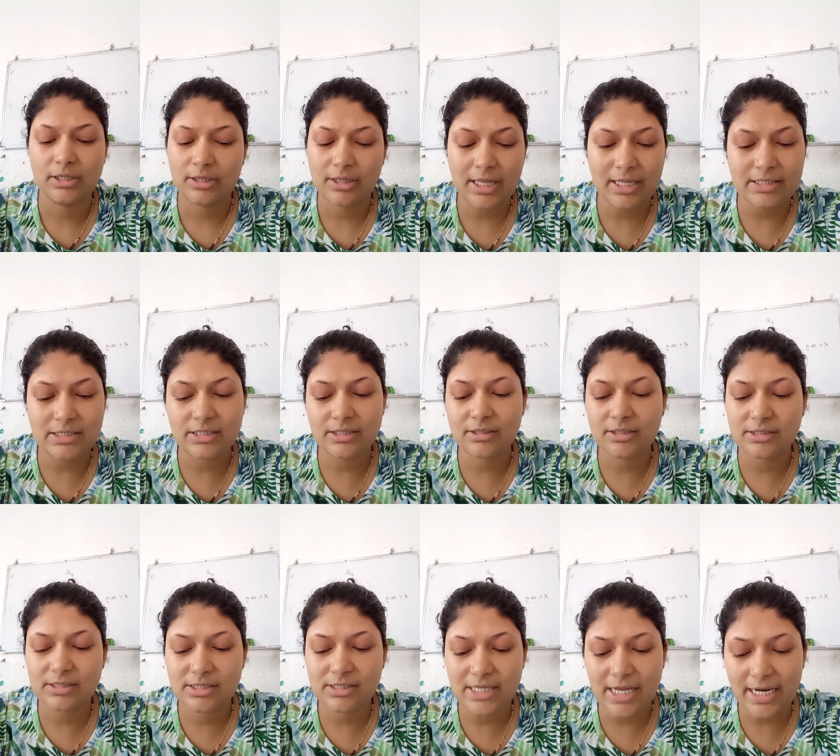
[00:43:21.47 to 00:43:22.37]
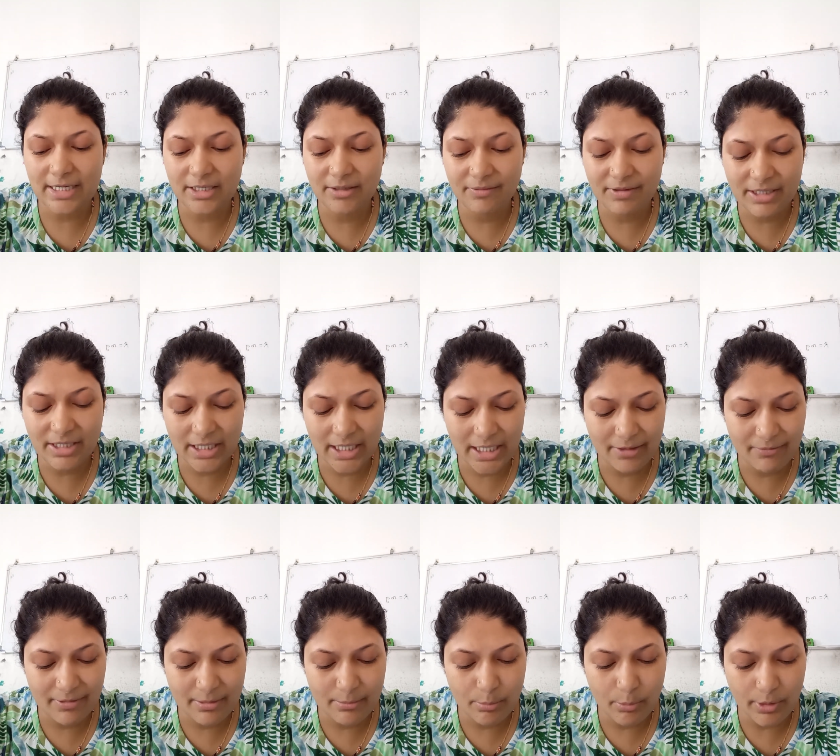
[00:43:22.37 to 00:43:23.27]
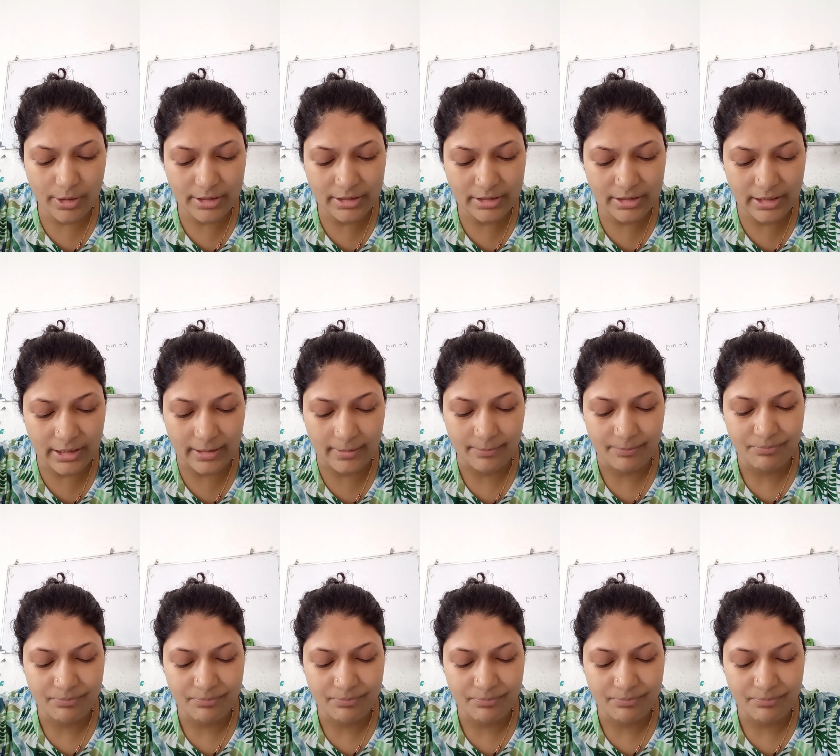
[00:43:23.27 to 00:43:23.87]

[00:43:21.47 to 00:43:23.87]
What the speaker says: That's it. This is activity 11.3.